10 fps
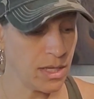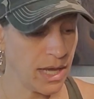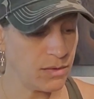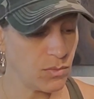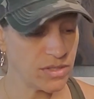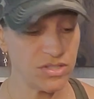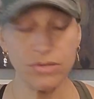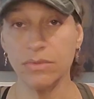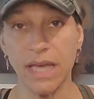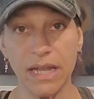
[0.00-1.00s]
And once
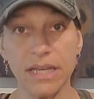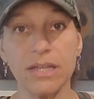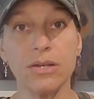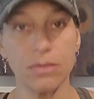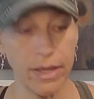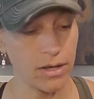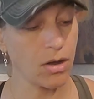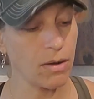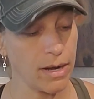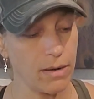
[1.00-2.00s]
you get it, you're like,
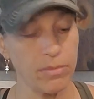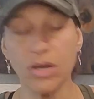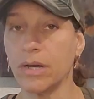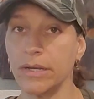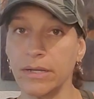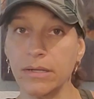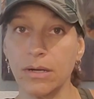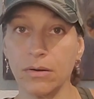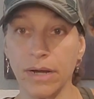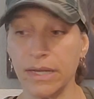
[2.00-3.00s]
all right, I'm good,
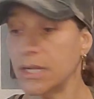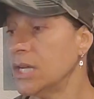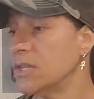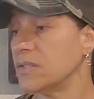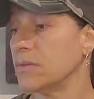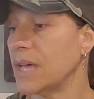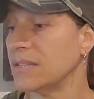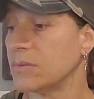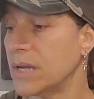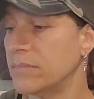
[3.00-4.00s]
all right? So
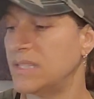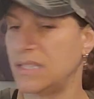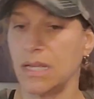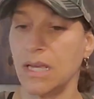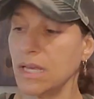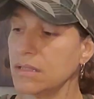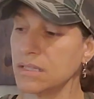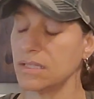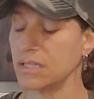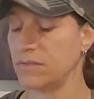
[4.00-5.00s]
that's what I'm seeing.
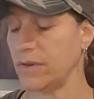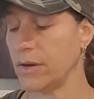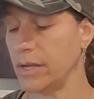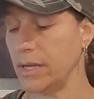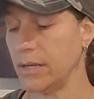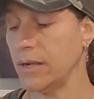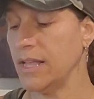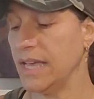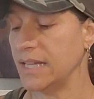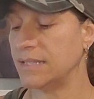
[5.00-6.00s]
This is very,
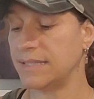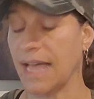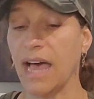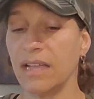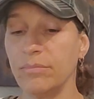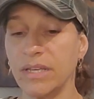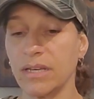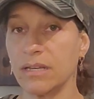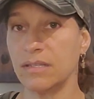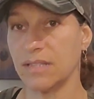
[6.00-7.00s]
it's sad
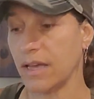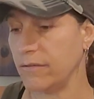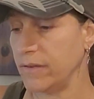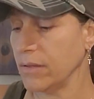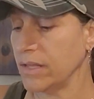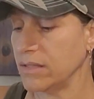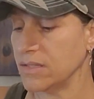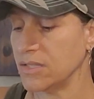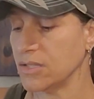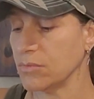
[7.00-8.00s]
because I feel like
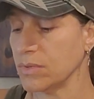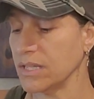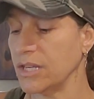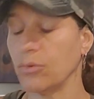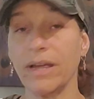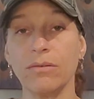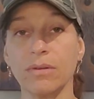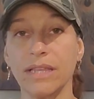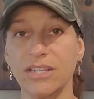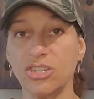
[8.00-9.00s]
this is a really great
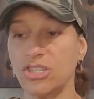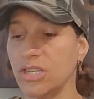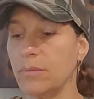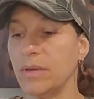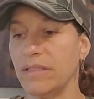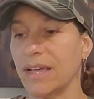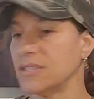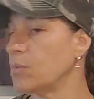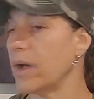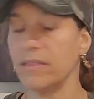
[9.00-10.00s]
relationship, and
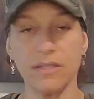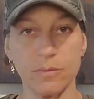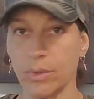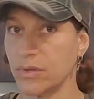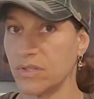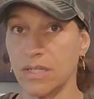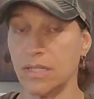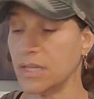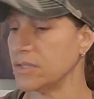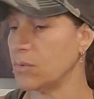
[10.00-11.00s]
that's why this
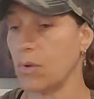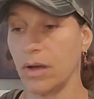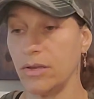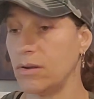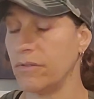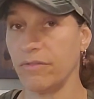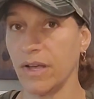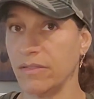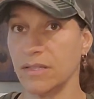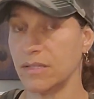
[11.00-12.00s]
person doesn't want you to
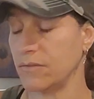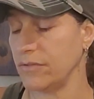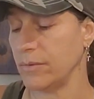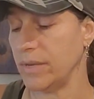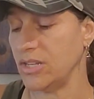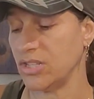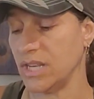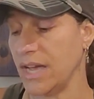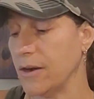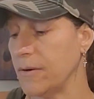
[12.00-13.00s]
find this
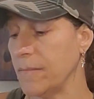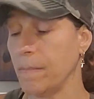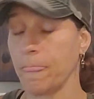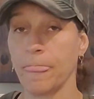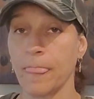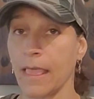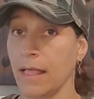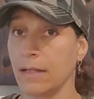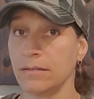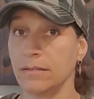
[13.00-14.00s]
information out.
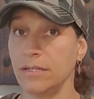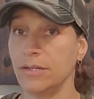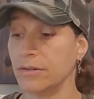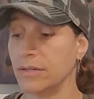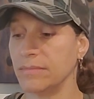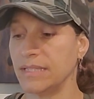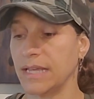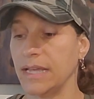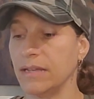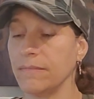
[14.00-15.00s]
You know what I'm
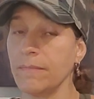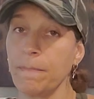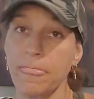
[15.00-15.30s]
saying?